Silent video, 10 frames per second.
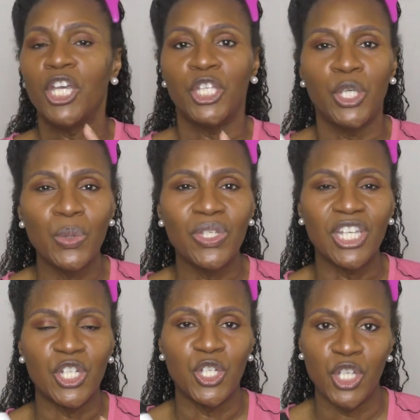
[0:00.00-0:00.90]

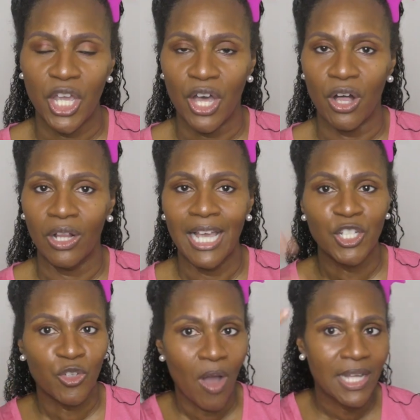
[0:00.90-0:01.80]
using gel and
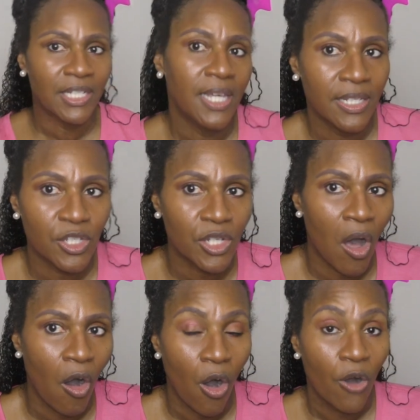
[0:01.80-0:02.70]
trying to
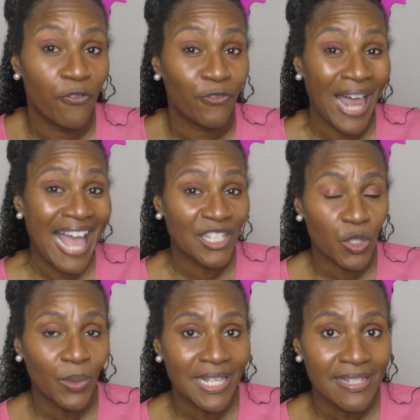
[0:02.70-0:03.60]
install flat
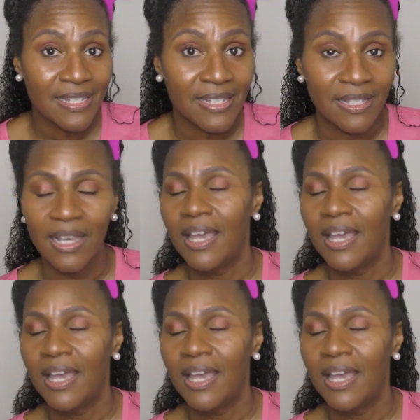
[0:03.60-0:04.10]
twists